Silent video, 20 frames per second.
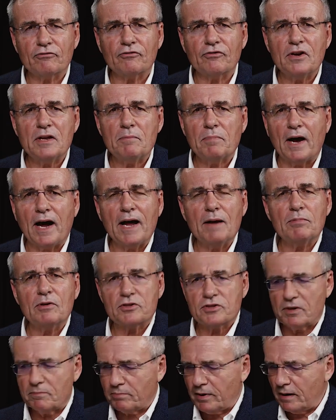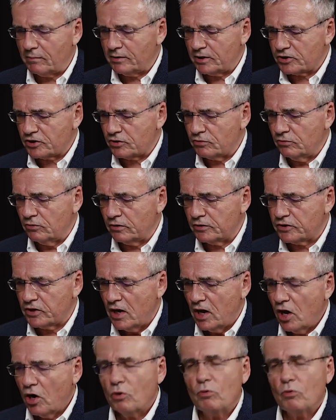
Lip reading: free Bibles in public schools